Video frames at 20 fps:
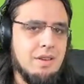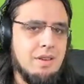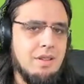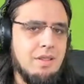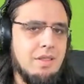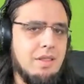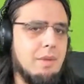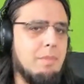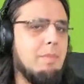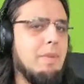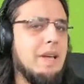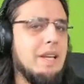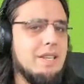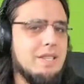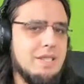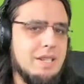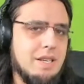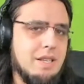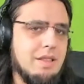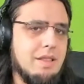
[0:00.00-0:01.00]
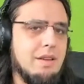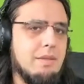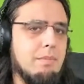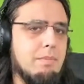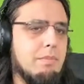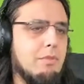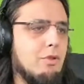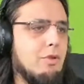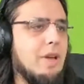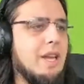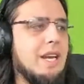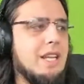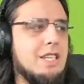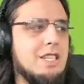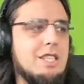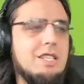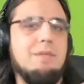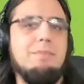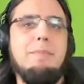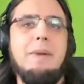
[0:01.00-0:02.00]
They're pacing. They're creating
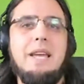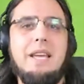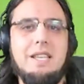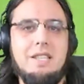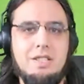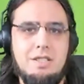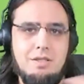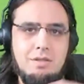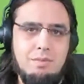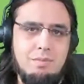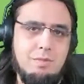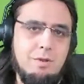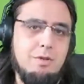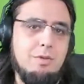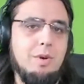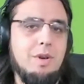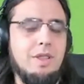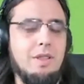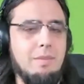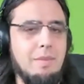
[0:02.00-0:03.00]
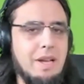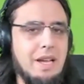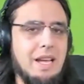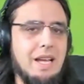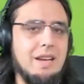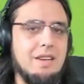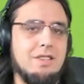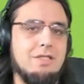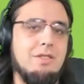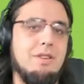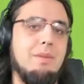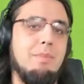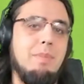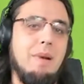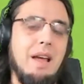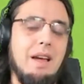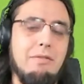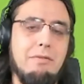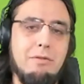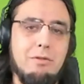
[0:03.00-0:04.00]
space between the mechanics. So in a
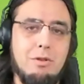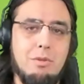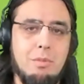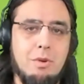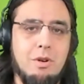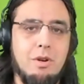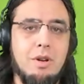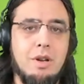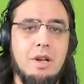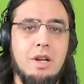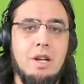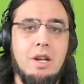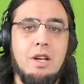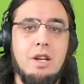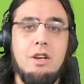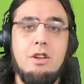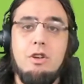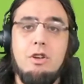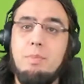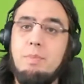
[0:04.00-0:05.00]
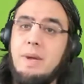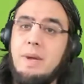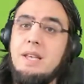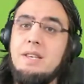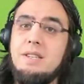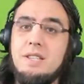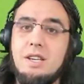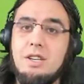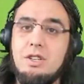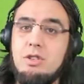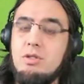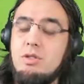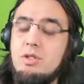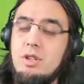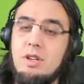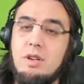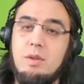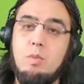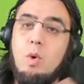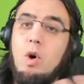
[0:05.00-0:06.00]
platformer, your pacing is
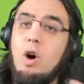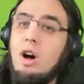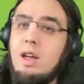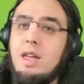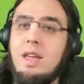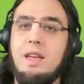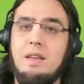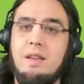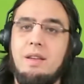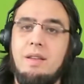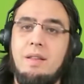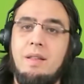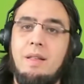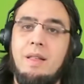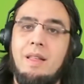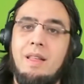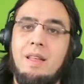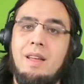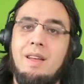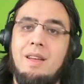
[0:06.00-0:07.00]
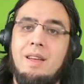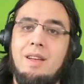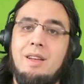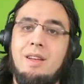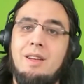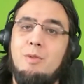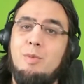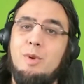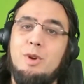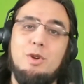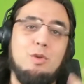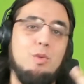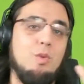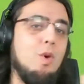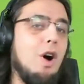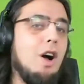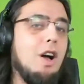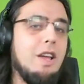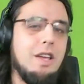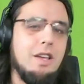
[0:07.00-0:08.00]
usually walking. When you're
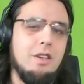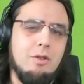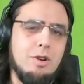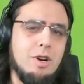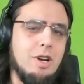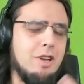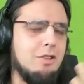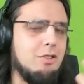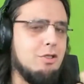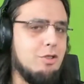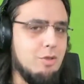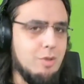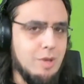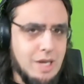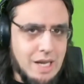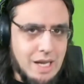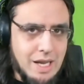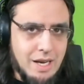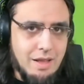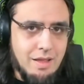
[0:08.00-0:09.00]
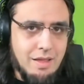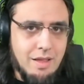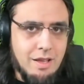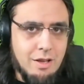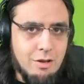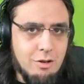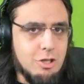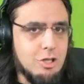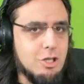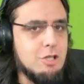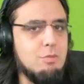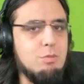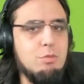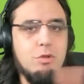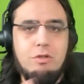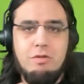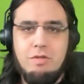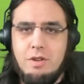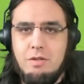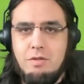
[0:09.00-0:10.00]
walking, you're not doing anything. You're just
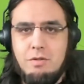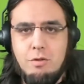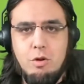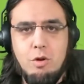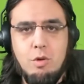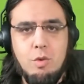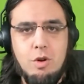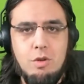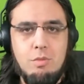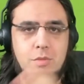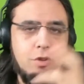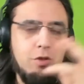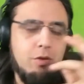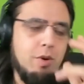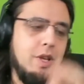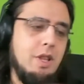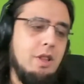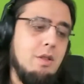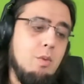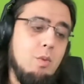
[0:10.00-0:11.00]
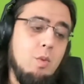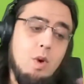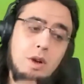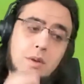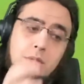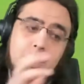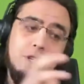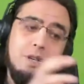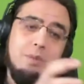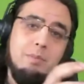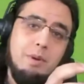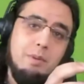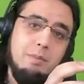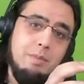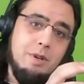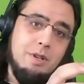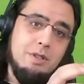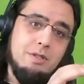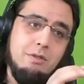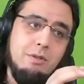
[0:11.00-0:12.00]
moving forward between the one jumping
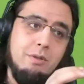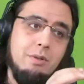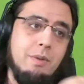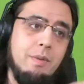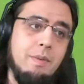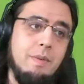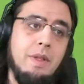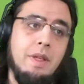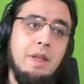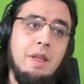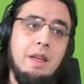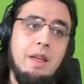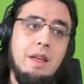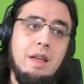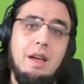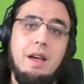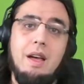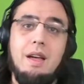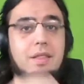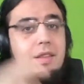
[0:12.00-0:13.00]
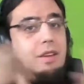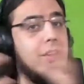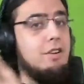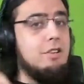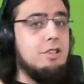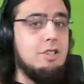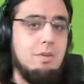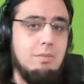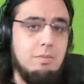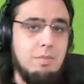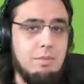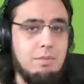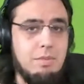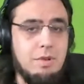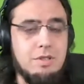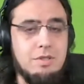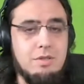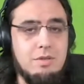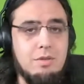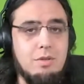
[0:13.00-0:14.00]
puzzle and the other jumping
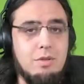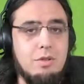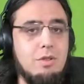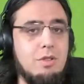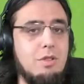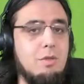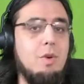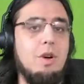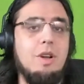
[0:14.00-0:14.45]
puzzle, or the one